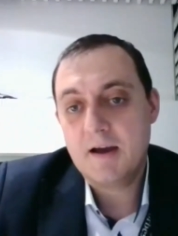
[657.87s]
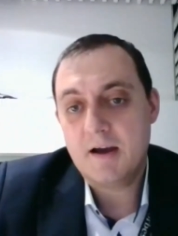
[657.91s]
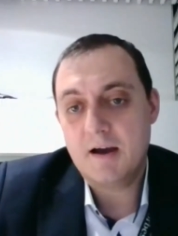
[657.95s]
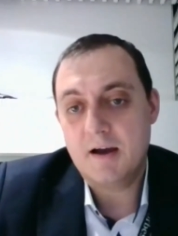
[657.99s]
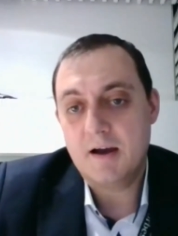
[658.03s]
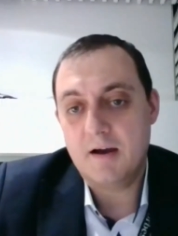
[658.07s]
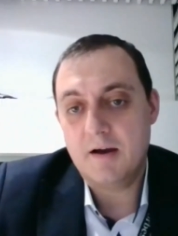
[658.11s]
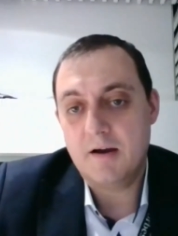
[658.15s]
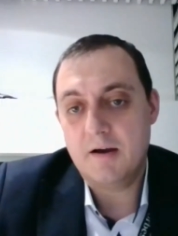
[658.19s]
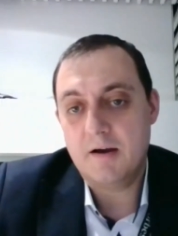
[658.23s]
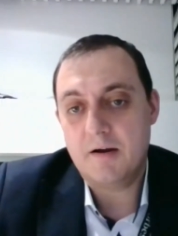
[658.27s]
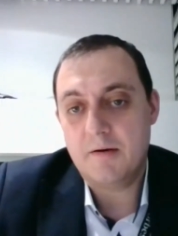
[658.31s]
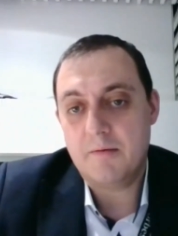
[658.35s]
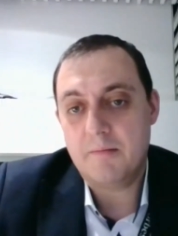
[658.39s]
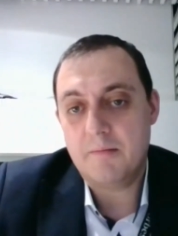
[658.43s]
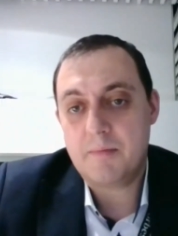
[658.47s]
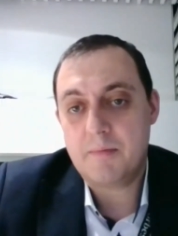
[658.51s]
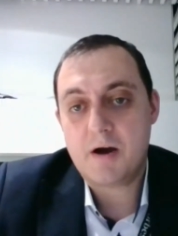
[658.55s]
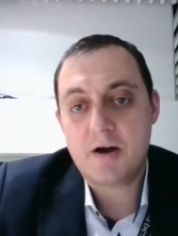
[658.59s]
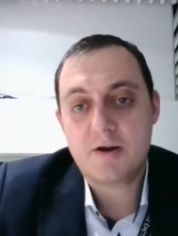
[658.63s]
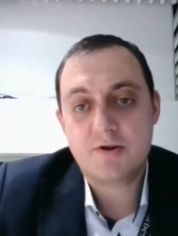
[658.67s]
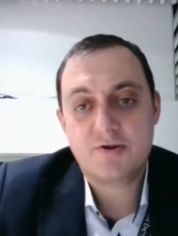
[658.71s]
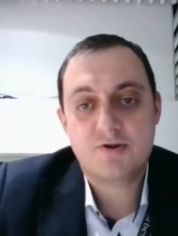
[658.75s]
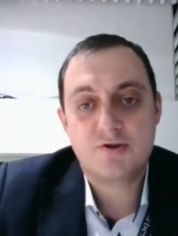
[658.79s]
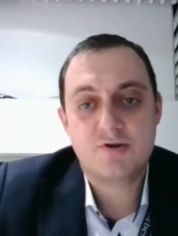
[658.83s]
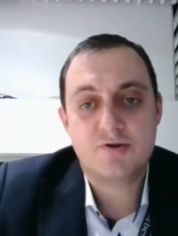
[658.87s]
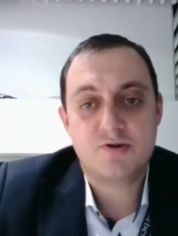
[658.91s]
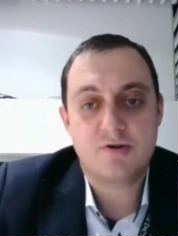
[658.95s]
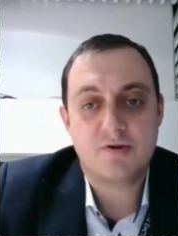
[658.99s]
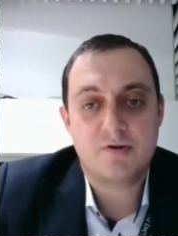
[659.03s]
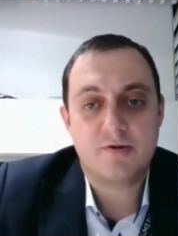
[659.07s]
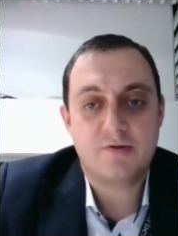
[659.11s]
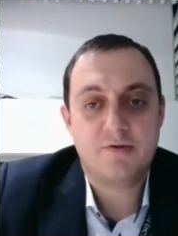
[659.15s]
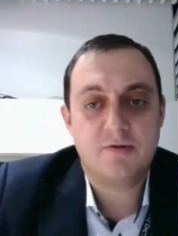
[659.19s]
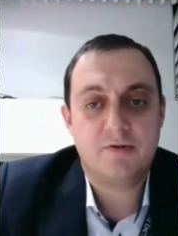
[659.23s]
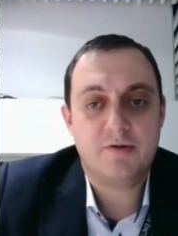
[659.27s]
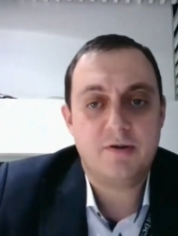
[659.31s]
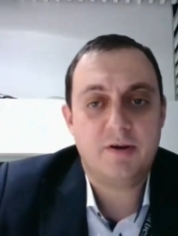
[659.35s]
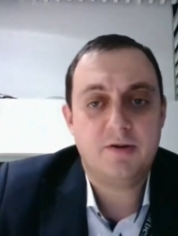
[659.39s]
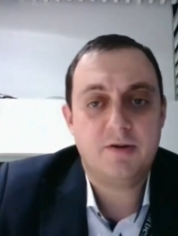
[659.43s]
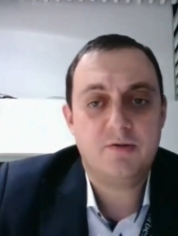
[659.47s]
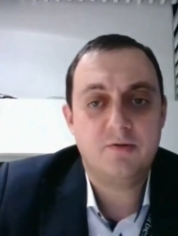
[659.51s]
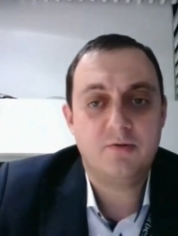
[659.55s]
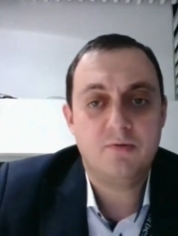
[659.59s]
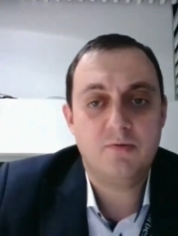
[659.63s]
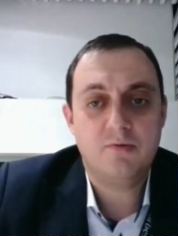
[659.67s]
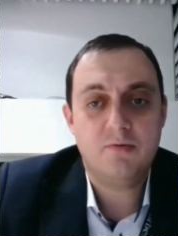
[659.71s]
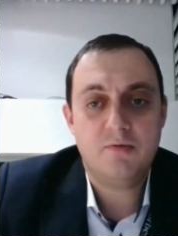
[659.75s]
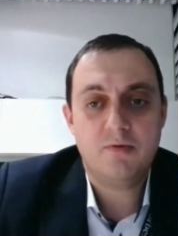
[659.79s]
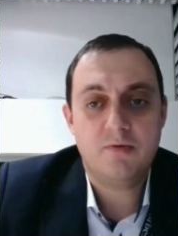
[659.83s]
March
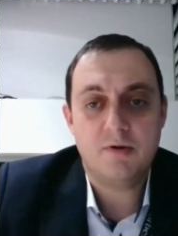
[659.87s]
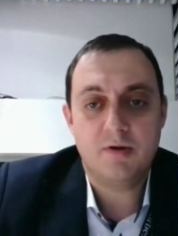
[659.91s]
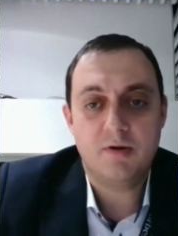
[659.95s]
32